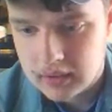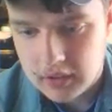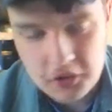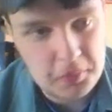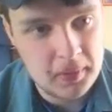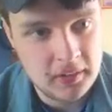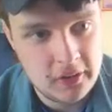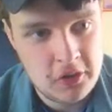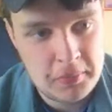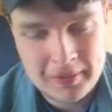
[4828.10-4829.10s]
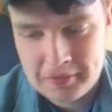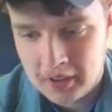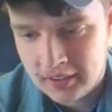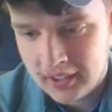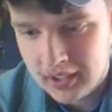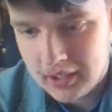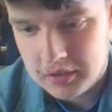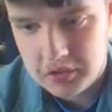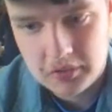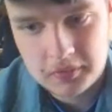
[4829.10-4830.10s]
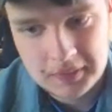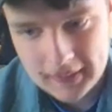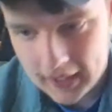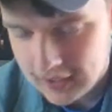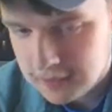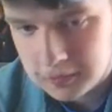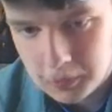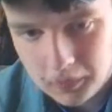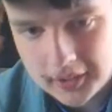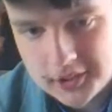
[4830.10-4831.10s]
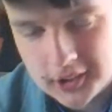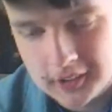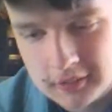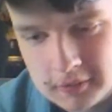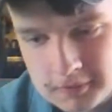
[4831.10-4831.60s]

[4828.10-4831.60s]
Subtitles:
this has been fun, guys. Thank you for watching,